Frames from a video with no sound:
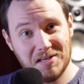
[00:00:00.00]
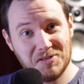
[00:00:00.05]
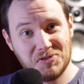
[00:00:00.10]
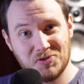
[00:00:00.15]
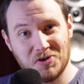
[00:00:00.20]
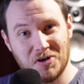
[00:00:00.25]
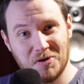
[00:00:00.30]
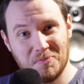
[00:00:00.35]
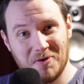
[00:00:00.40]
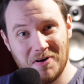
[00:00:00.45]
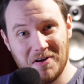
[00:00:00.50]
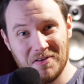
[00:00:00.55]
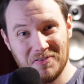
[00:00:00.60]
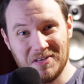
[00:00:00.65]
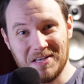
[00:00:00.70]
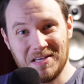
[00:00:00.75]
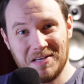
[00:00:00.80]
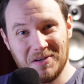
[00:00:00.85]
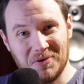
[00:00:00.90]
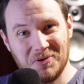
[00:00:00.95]
astronomer, I
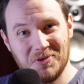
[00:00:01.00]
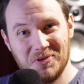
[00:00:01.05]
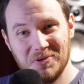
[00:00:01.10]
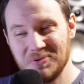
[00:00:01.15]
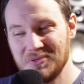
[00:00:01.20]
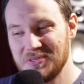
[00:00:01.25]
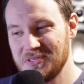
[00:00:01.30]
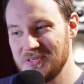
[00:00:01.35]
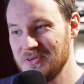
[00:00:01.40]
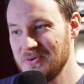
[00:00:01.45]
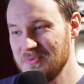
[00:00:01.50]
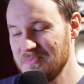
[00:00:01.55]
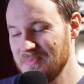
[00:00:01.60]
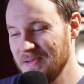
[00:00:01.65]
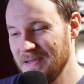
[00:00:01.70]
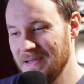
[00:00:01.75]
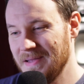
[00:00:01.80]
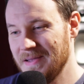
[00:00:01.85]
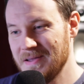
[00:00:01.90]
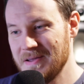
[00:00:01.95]
think, on YouTube.
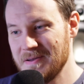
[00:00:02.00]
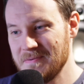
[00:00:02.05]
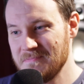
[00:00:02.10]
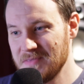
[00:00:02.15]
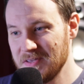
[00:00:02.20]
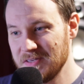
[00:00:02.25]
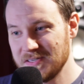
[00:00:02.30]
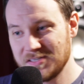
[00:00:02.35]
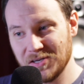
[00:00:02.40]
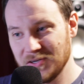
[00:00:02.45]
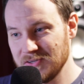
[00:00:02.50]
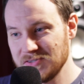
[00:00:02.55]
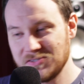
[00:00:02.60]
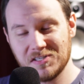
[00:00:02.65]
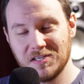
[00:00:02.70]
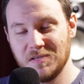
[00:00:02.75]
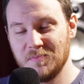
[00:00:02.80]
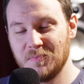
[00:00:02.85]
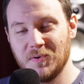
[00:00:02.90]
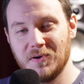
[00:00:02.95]
He's
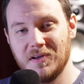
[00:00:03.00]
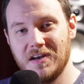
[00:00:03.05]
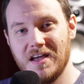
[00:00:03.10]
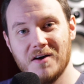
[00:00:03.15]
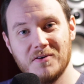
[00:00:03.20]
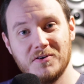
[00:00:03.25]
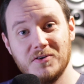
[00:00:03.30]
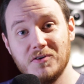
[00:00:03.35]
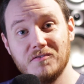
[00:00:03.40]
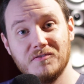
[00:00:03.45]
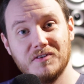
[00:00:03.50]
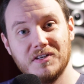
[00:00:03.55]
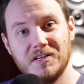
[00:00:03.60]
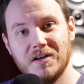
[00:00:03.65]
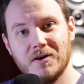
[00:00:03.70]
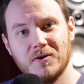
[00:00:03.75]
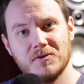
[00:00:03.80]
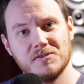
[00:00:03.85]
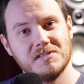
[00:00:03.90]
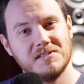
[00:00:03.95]
constantly pointing out new
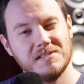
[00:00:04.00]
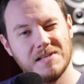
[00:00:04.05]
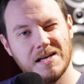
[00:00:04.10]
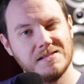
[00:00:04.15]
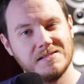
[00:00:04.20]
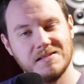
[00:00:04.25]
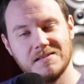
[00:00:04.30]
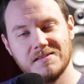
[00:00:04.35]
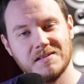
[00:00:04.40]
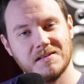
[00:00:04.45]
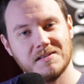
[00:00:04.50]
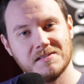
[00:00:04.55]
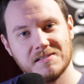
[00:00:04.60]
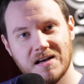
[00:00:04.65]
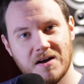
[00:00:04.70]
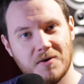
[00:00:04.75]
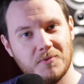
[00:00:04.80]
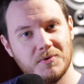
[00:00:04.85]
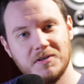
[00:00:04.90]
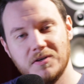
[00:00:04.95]
videos and testing things
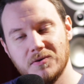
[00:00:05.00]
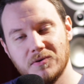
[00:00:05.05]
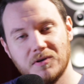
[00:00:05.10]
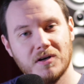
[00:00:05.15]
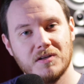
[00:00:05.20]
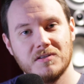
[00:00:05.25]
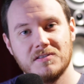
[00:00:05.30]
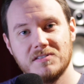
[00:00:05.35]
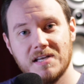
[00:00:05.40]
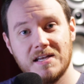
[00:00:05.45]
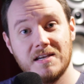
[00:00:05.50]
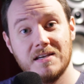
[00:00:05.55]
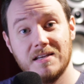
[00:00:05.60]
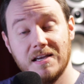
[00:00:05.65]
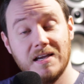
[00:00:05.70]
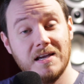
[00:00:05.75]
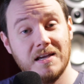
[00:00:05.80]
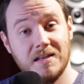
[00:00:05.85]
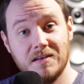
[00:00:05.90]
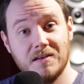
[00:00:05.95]
out with new
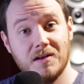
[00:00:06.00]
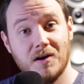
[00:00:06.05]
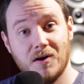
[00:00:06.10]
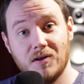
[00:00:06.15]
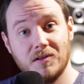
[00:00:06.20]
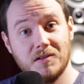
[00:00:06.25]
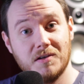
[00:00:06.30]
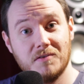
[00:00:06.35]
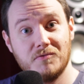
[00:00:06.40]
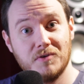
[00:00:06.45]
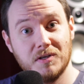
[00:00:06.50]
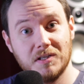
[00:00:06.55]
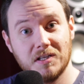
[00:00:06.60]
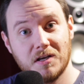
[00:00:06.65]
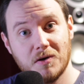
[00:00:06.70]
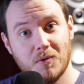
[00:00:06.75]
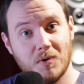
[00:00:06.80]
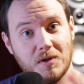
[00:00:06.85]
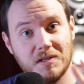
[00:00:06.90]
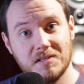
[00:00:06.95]
content, all in a really
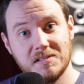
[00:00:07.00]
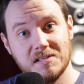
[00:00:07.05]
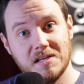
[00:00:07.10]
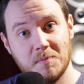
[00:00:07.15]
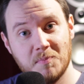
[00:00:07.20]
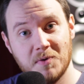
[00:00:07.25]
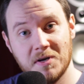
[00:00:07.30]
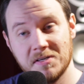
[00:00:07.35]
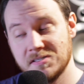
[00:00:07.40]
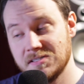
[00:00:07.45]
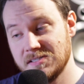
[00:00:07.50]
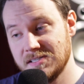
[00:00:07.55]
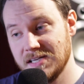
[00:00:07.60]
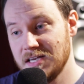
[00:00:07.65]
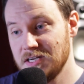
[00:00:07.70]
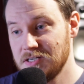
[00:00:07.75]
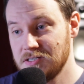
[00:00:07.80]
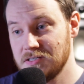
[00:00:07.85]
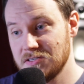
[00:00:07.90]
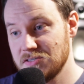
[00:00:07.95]
quality
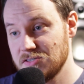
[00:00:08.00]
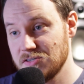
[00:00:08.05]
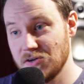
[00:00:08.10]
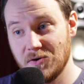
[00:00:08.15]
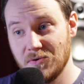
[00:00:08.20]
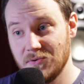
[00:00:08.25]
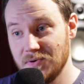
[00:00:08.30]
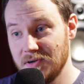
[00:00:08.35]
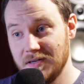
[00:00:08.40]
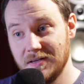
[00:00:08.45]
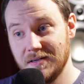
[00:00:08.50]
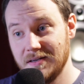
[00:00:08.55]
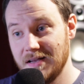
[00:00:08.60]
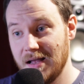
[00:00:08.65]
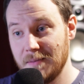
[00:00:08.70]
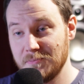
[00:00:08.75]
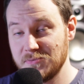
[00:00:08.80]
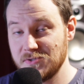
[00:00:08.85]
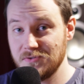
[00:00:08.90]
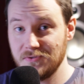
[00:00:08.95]
presentation. So
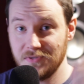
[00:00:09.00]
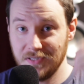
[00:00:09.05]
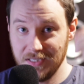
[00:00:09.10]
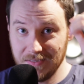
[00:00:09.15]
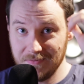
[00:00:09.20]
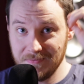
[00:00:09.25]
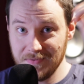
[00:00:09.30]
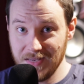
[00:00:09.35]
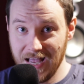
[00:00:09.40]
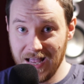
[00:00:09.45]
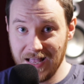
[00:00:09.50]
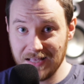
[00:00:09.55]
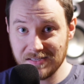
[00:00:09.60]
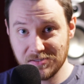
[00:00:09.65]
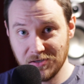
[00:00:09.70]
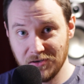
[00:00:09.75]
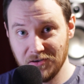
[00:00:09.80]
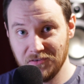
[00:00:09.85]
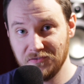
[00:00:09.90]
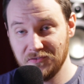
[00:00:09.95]
absolutely
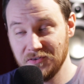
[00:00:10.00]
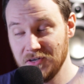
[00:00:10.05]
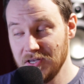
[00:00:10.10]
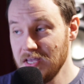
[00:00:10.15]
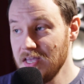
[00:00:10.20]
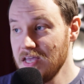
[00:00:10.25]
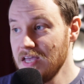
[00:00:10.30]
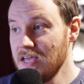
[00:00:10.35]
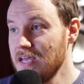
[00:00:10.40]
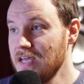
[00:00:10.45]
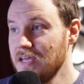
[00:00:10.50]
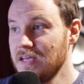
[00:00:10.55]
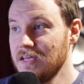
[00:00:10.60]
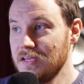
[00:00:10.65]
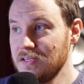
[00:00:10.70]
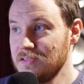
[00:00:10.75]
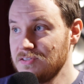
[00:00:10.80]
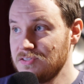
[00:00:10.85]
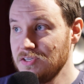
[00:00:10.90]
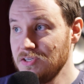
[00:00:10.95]
hats off
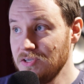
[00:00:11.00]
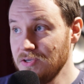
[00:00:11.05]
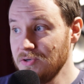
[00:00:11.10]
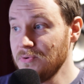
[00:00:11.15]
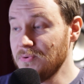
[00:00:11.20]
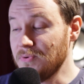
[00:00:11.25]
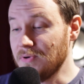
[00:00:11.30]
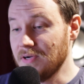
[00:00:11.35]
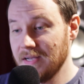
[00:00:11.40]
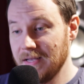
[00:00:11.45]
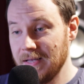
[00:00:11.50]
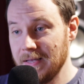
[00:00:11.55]
to you.